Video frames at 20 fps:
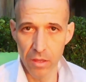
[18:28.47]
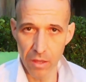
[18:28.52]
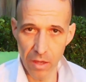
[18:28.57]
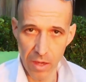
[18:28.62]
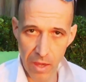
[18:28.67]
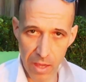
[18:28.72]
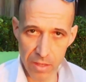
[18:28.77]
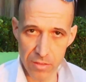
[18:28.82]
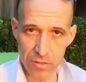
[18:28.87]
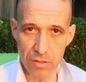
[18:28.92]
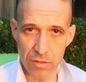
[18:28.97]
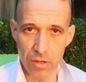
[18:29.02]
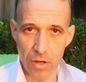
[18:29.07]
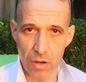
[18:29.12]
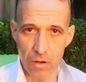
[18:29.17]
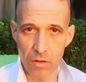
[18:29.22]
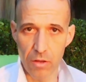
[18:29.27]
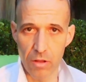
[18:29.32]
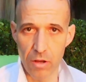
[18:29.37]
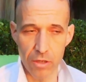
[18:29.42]
as you go
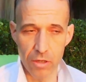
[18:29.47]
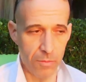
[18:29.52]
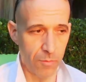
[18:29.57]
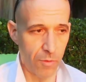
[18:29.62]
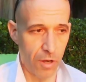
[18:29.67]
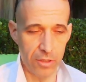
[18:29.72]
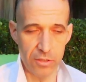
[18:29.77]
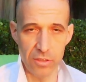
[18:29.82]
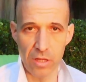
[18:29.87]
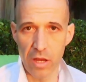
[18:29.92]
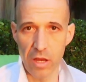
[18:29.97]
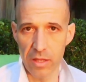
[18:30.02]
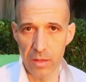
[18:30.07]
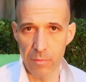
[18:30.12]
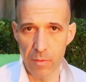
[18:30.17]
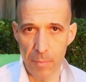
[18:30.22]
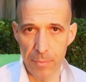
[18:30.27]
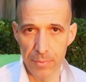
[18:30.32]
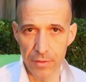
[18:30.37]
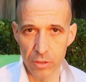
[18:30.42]
along you might tighten them
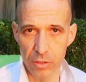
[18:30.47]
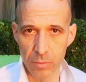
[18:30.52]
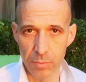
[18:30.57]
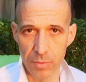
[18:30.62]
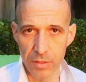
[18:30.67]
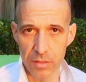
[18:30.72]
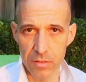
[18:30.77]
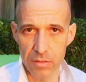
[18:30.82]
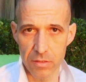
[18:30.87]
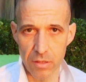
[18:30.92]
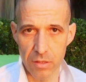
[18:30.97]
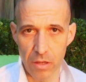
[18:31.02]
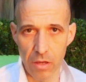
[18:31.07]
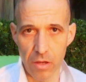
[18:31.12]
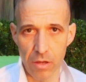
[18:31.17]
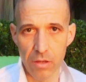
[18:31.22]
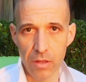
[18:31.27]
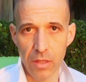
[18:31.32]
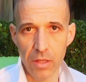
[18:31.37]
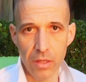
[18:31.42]
up a little bit
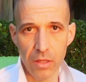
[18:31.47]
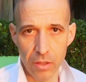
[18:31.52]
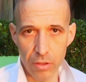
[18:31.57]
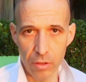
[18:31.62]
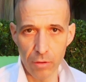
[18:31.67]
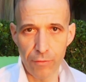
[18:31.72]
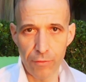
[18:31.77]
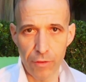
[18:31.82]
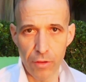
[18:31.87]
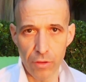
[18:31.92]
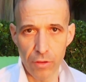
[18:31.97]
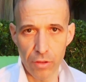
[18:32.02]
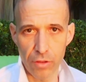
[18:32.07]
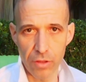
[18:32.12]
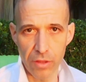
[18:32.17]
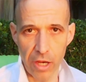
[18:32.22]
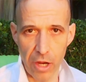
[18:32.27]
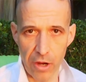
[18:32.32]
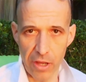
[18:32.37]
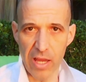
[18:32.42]
so they
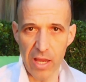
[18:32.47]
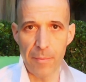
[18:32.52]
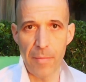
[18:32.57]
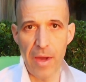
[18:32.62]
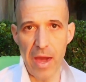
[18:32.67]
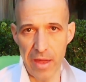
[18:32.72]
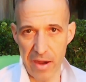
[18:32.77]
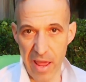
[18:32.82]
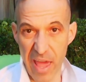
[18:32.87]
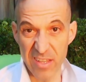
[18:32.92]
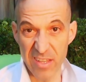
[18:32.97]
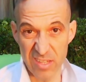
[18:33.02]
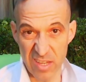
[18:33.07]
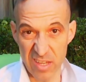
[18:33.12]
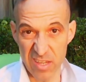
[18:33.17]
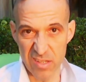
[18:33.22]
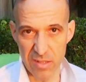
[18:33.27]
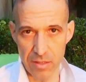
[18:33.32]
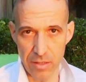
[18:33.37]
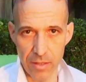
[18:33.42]
don't come out as
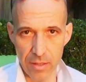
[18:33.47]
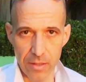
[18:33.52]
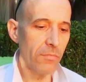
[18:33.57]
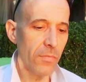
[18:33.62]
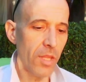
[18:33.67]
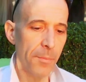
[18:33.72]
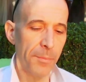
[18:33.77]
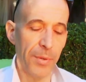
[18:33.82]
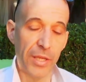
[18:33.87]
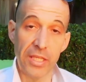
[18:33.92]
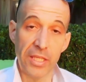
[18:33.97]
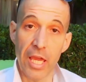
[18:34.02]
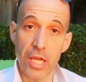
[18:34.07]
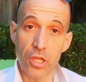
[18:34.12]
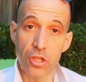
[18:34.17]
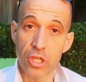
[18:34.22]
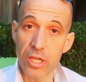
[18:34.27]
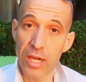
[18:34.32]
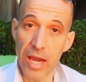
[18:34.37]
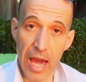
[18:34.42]
easily. But yeah,
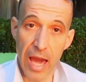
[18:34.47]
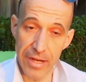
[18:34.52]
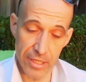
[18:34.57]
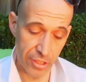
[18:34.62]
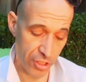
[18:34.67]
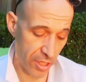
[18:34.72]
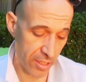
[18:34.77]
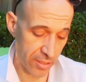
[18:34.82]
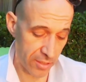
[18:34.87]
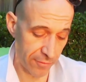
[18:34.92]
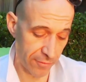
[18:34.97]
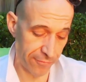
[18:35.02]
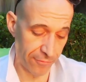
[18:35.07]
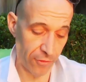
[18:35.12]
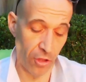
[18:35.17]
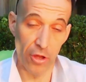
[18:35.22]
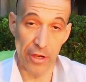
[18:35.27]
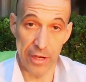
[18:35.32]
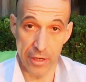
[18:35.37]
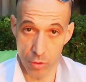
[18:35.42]
you can't adjust the
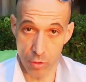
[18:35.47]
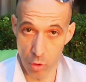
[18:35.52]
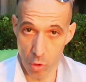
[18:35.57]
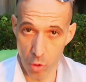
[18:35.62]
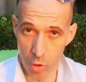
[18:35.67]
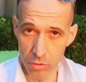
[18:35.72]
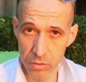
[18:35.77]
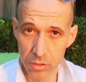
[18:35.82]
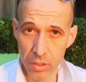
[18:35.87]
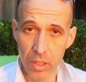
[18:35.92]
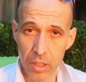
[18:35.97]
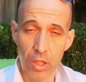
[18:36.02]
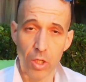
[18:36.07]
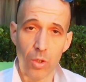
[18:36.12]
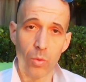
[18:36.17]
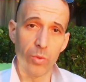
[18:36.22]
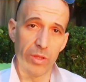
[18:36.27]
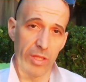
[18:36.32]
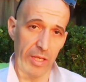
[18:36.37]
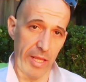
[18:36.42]
float at all
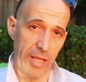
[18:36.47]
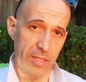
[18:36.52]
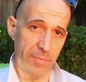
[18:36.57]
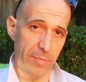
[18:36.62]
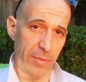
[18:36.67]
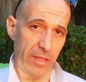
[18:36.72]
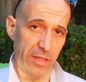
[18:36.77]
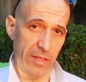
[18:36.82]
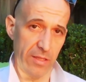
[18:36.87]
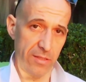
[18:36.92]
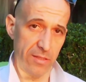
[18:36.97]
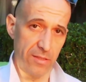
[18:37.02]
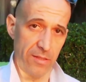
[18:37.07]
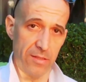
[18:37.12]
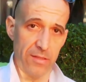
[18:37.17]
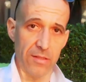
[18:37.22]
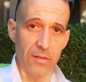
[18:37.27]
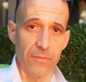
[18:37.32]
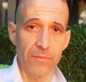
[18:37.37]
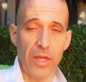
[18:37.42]
with an SPD
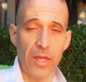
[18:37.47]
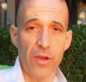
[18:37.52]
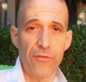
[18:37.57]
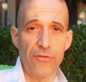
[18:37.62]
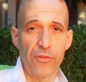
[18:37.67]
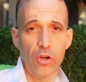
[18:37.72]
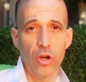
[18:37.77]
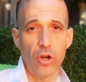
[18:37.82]
system. Now, if